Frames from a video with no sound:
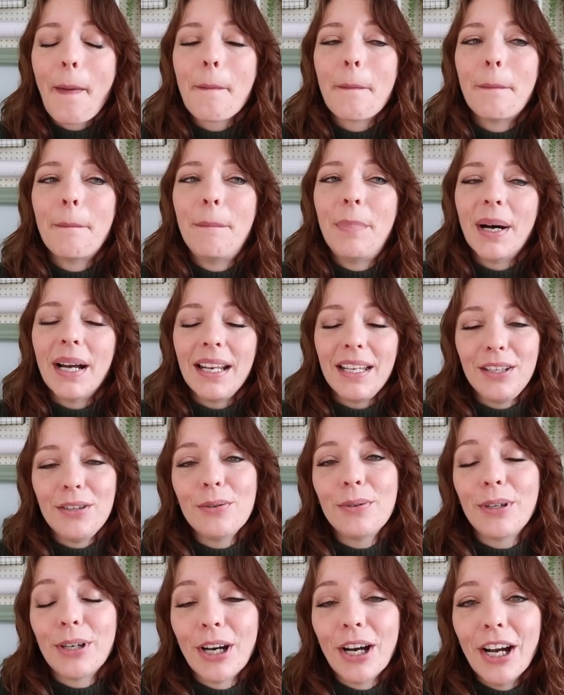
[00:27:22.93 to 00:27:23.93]
But
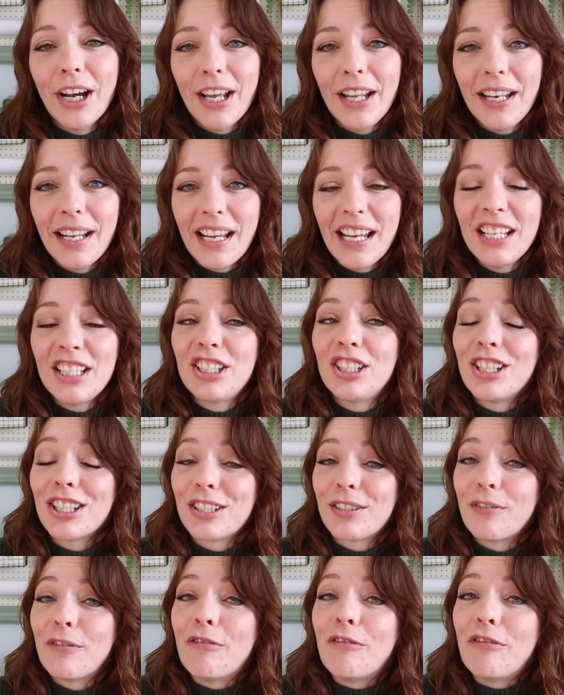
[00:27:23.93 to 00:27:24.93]
you could. It's
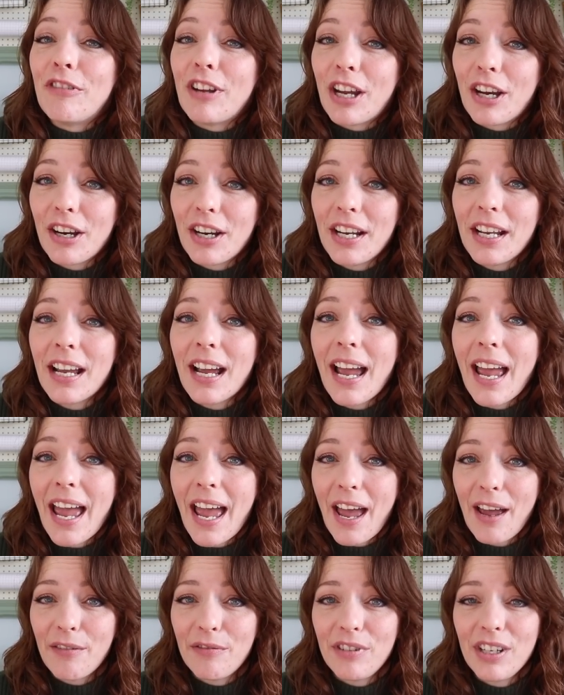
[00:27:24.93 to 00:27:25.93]
just very
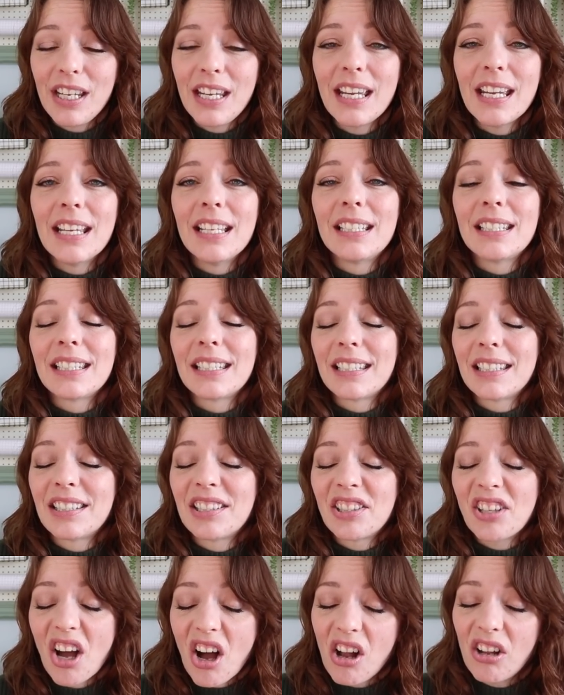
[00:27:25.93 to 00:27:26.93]
heavy. It's
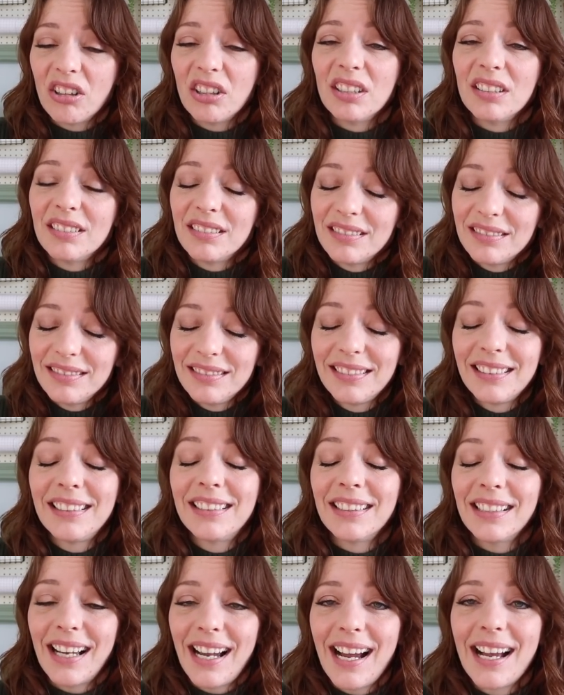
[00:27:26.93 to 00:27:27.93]
solid
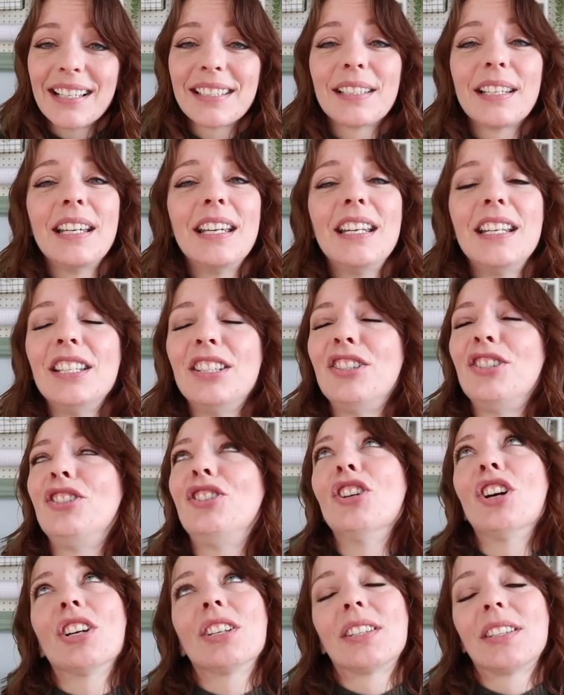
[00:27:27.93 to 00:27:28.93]
glass. It is
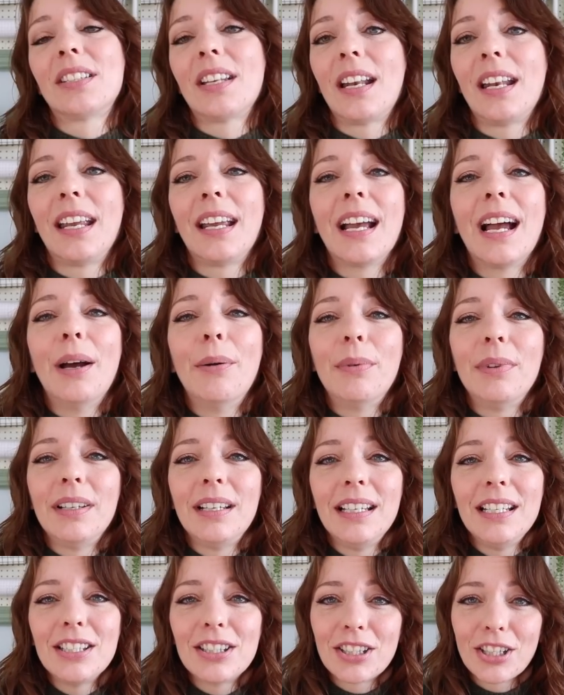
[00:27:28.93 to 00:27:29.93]
just stunning. I will
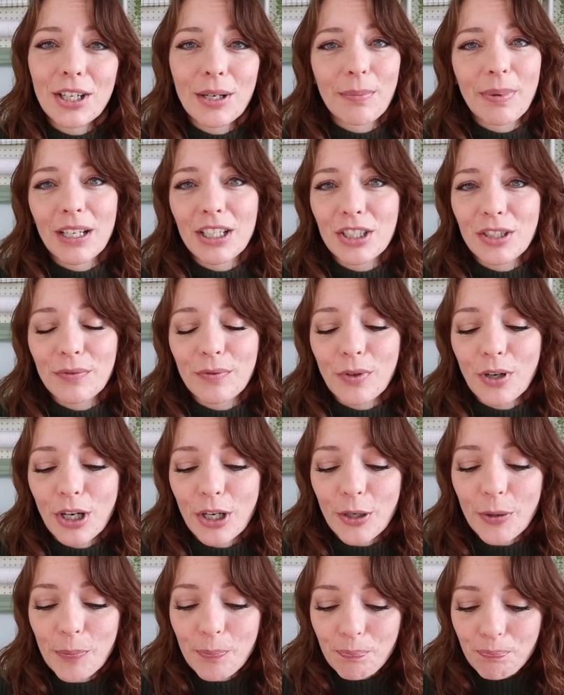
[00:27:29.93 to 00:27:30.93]
insert a picture for
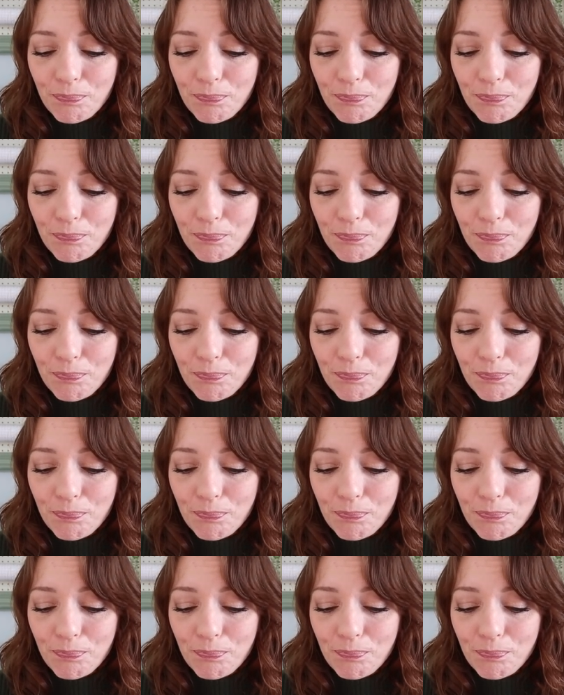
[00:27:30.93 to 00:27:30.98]
you.